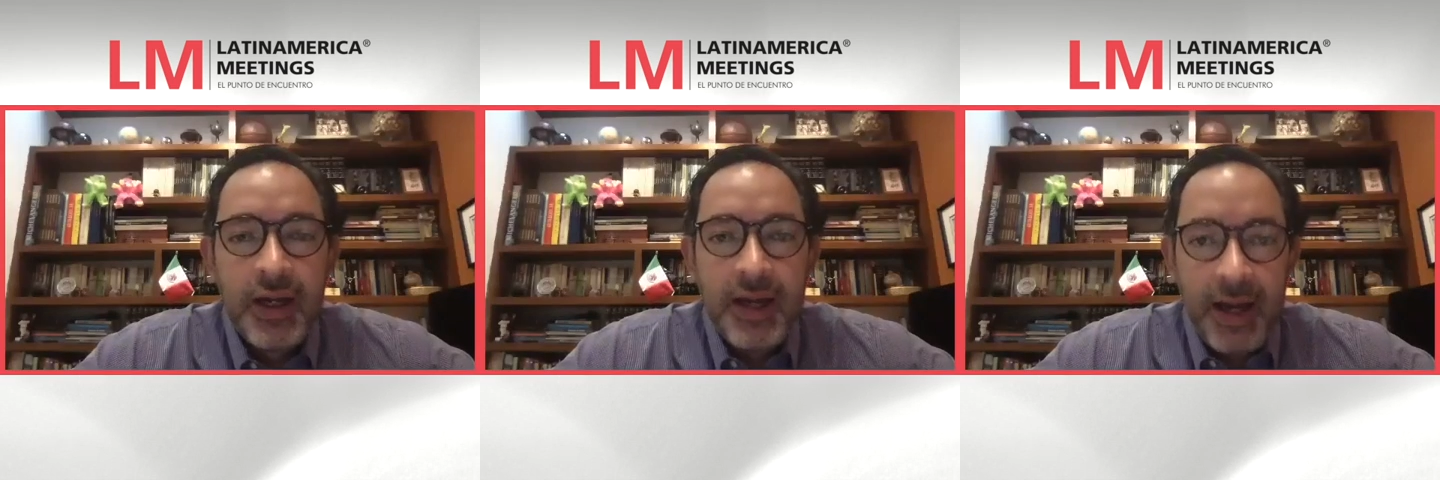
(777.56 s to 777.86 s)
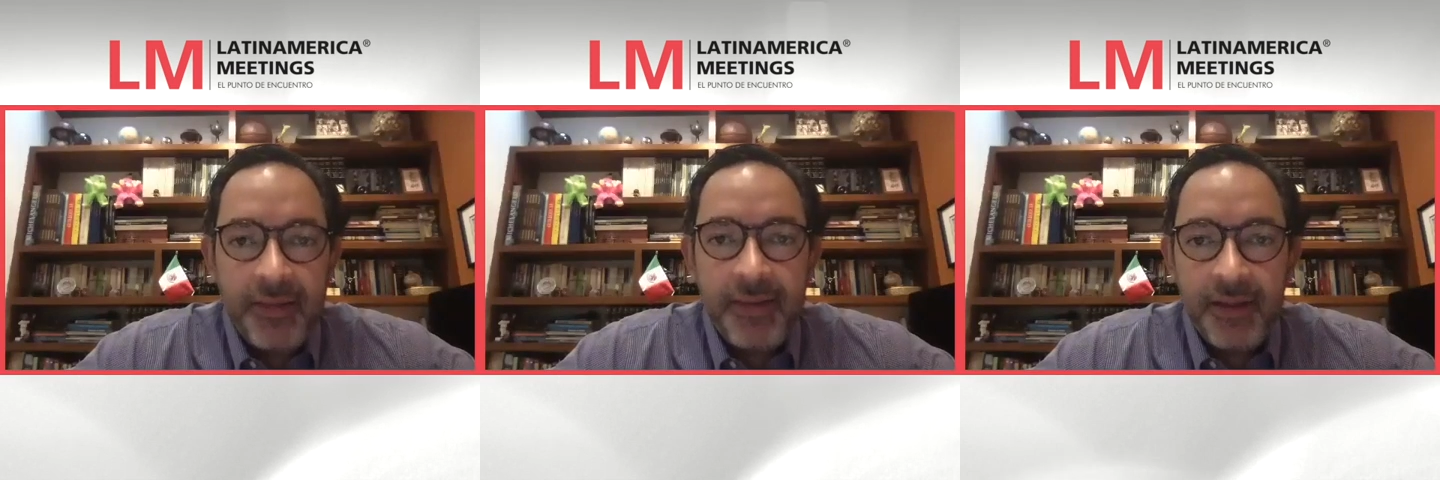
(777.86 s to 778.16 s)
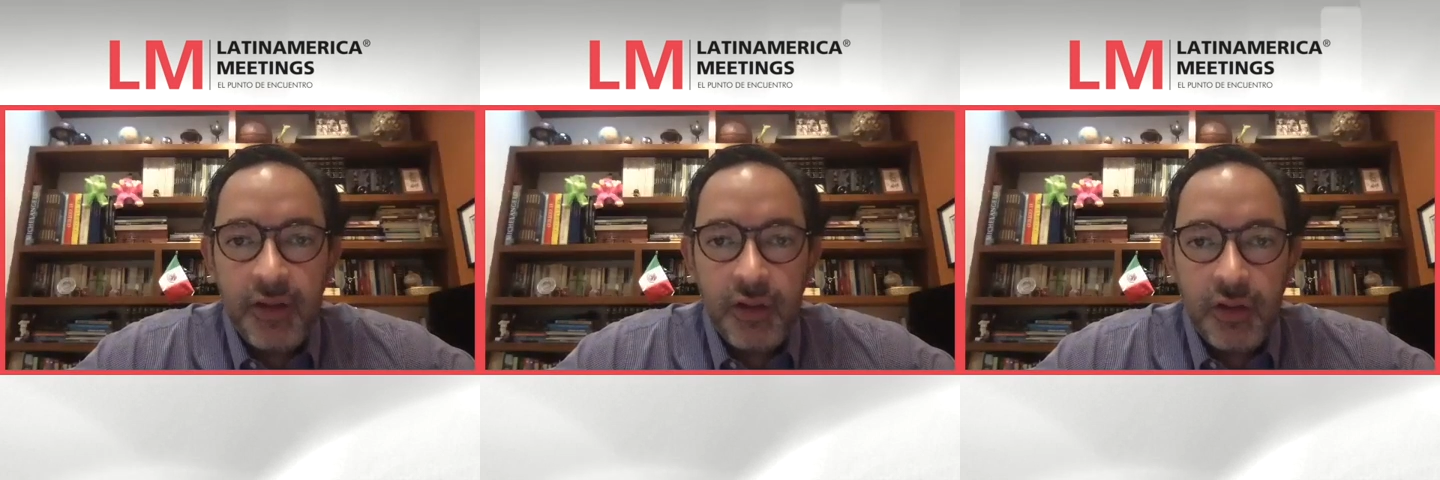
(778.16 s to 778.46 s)
I
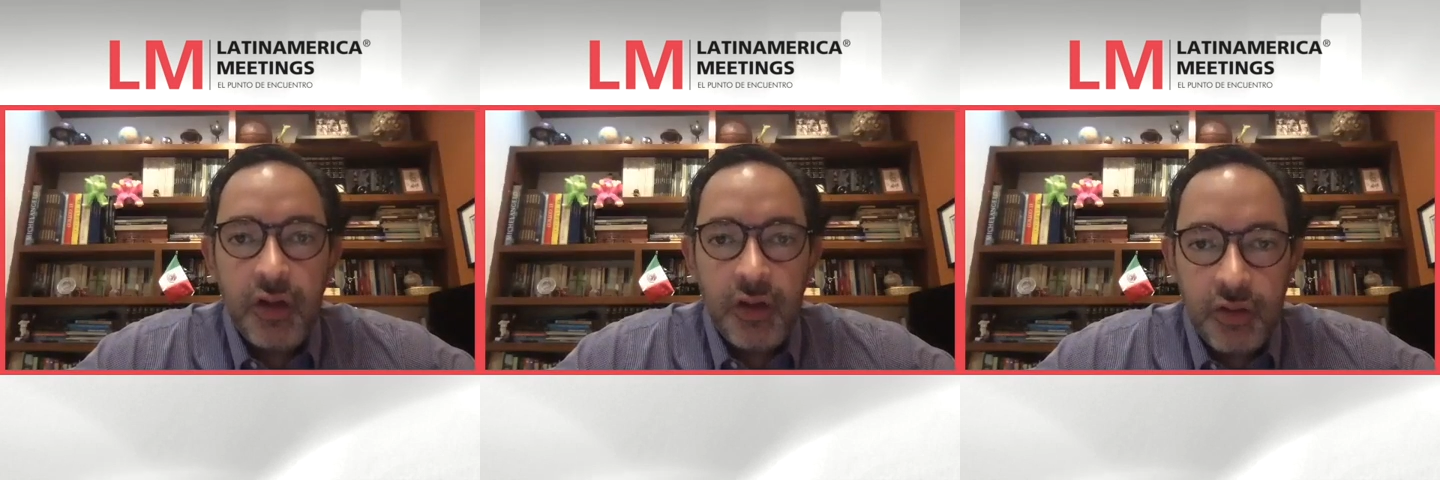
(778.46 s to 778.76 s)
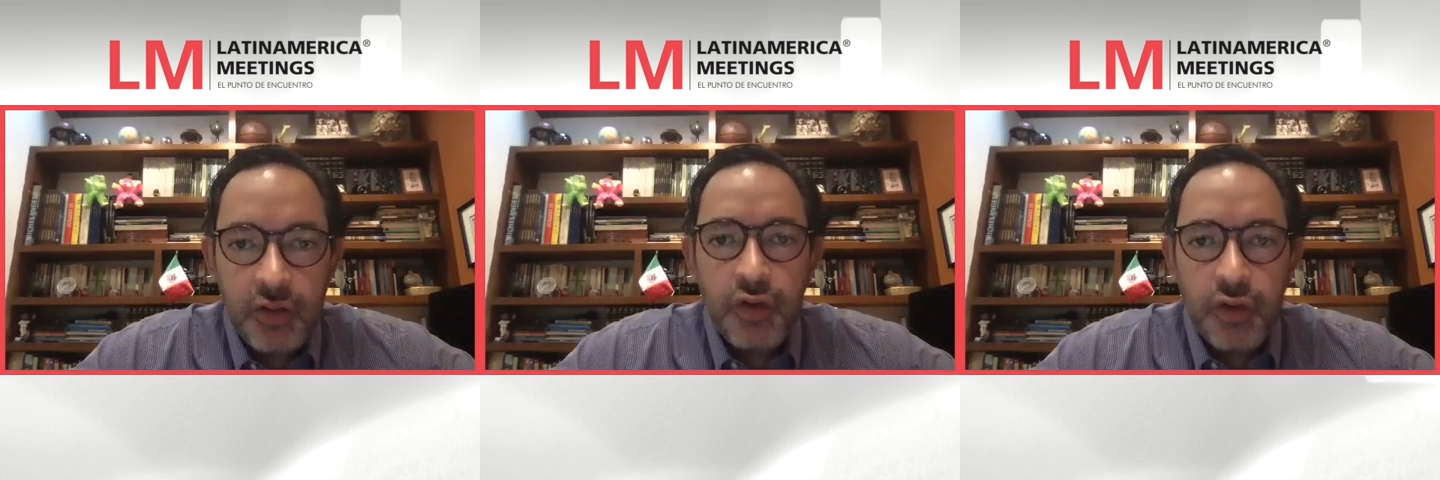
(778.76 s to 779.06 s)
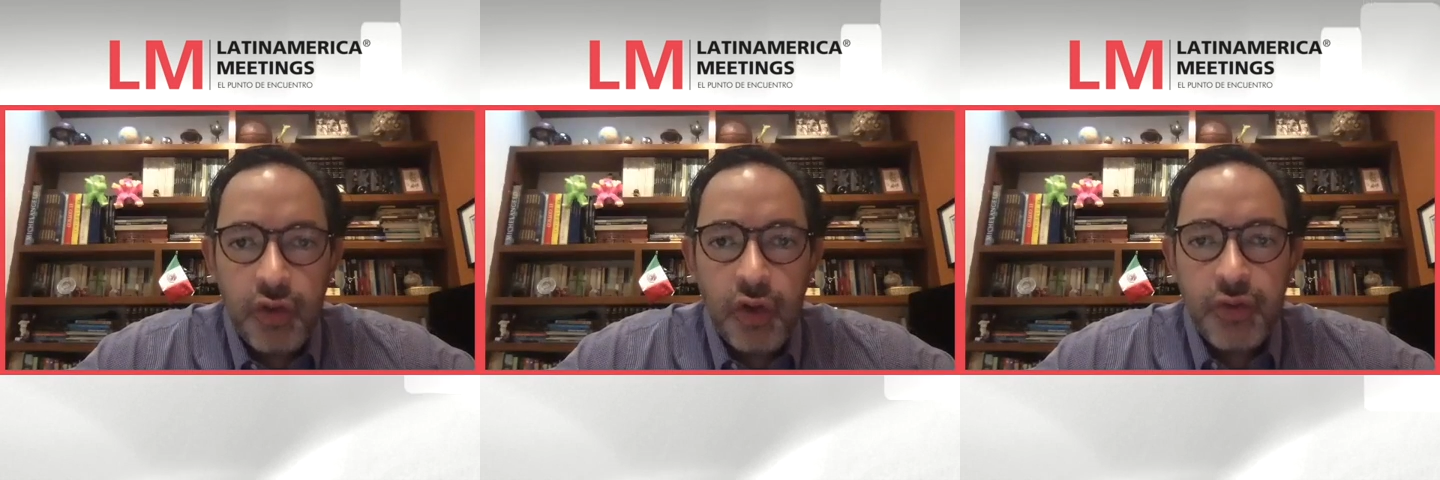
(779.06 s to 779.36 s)
think
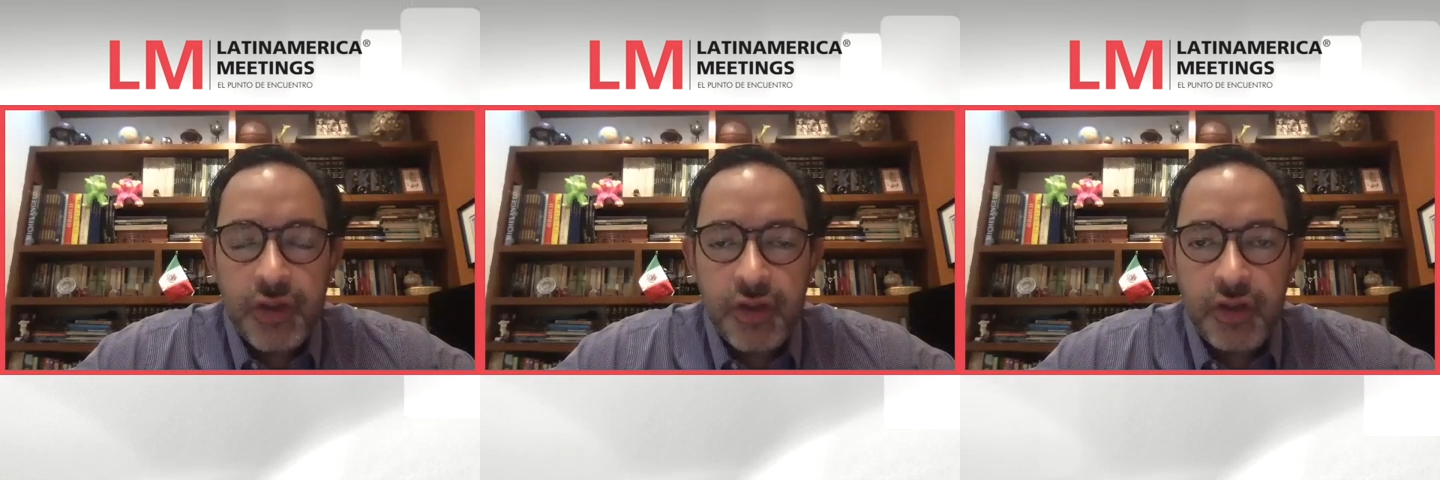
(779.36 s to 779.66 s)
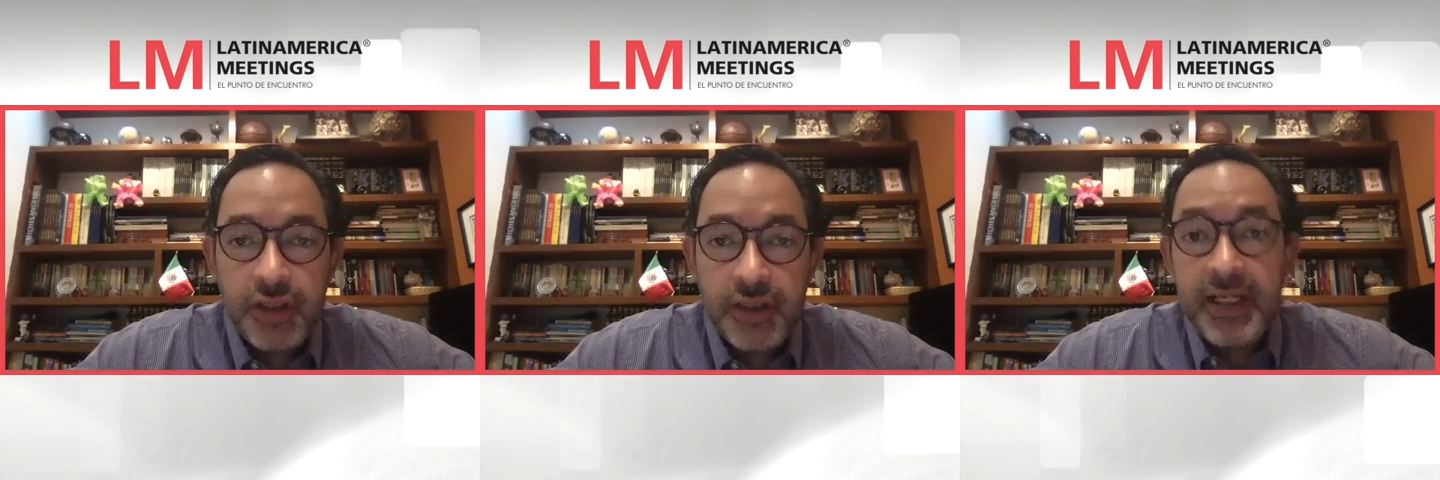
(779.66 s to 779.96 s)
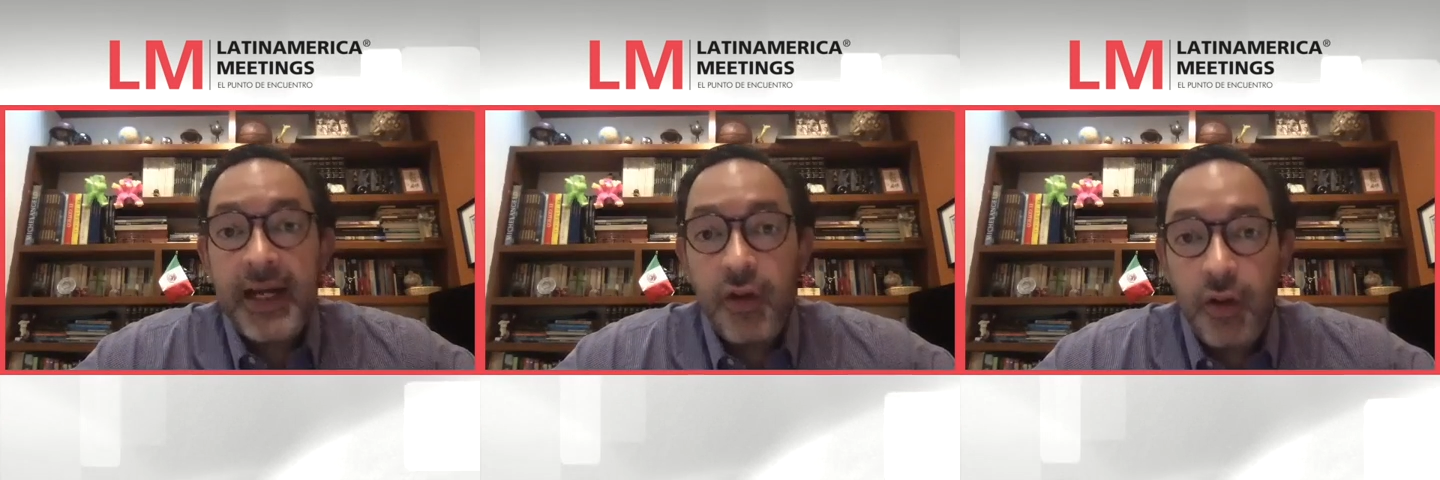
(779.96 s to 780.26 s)
those resources
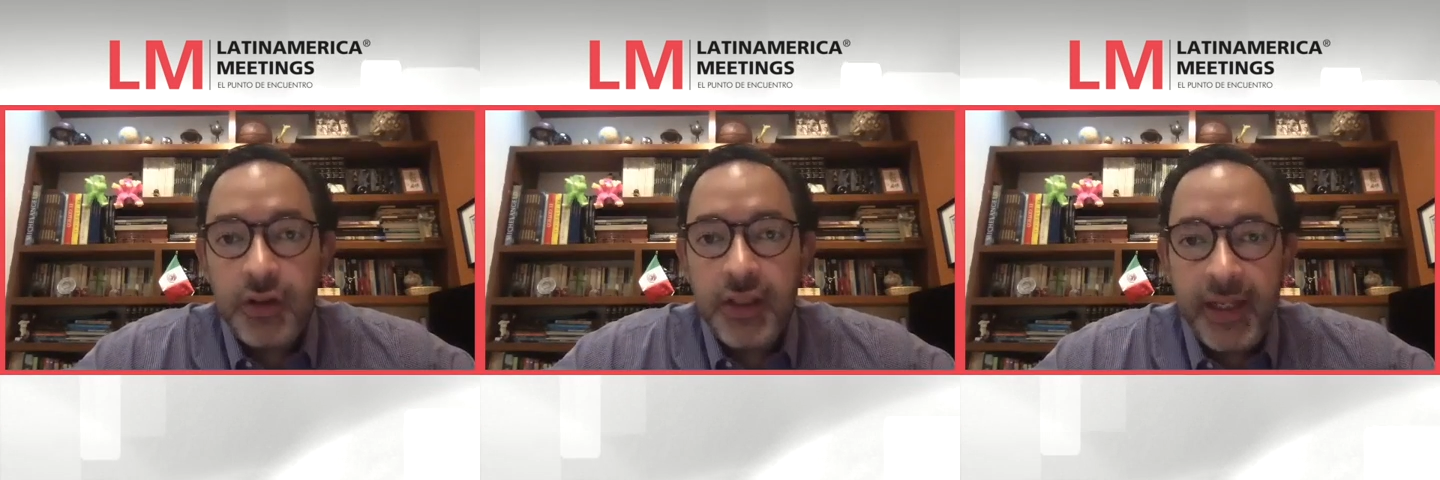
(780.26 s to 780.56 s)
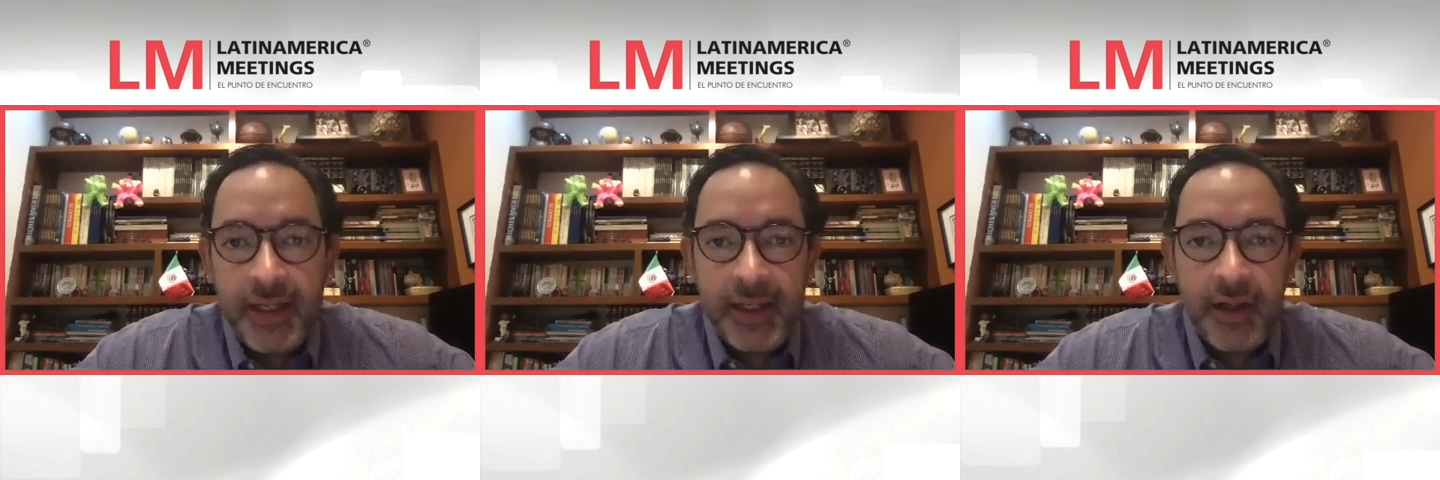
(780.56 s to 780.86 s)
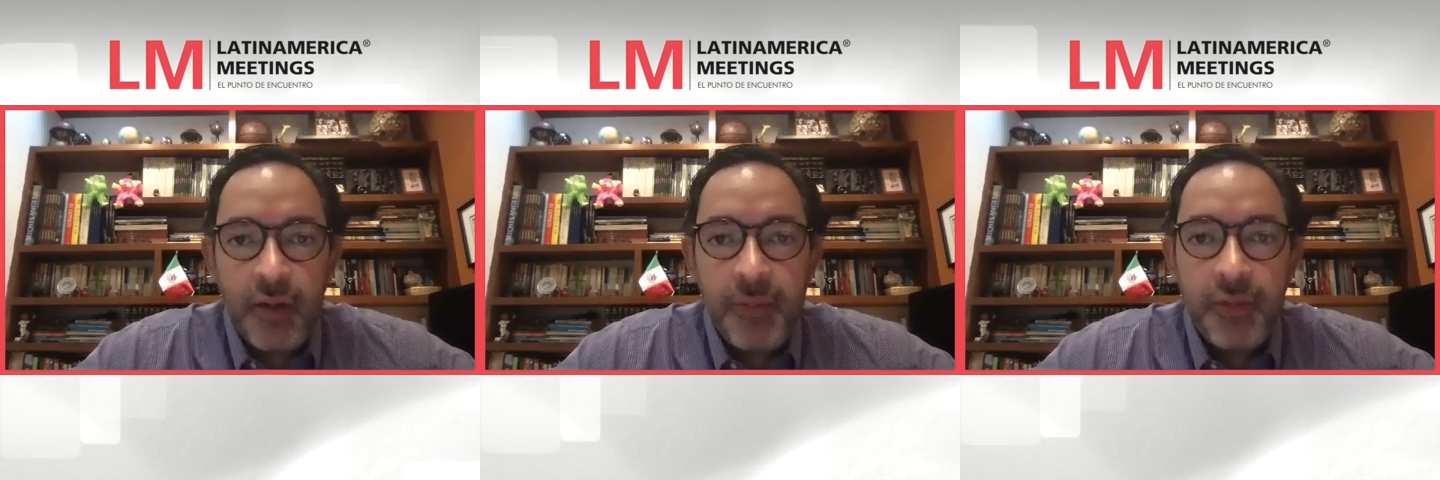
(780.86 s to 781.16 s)
and all the coming